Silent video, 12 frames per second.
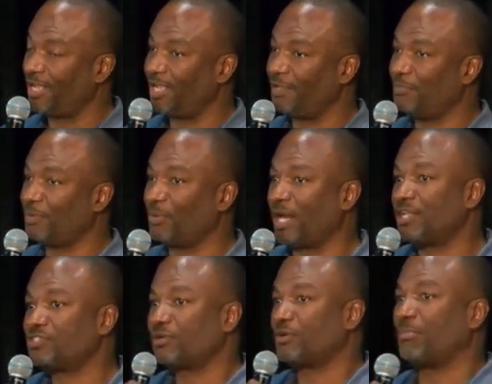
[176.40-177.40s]
Amen. When I
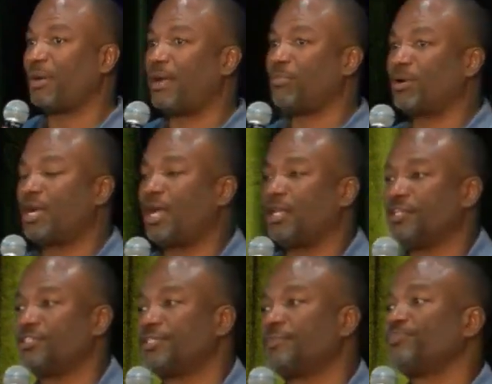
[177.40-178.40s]
used to go to Bible
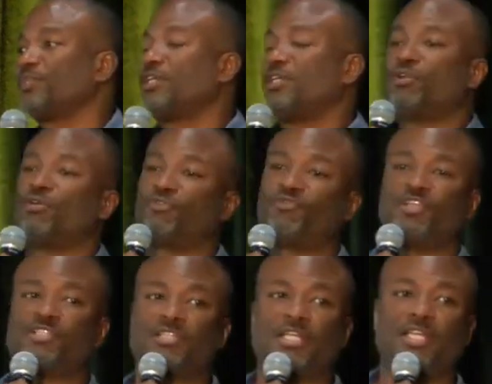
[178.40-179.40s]
college, no
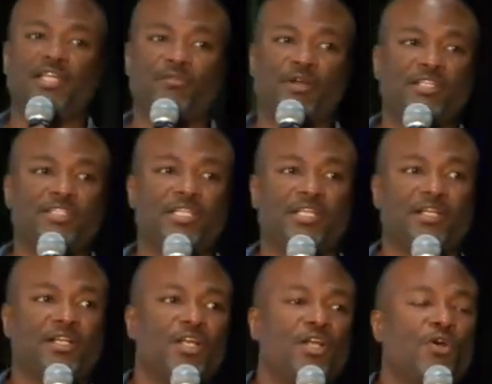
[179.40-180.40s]
offense to any race here,
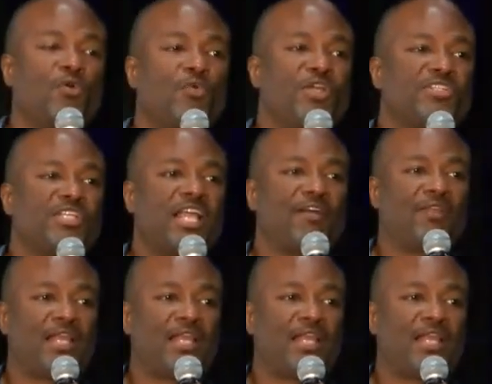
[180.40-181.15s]
we used to have a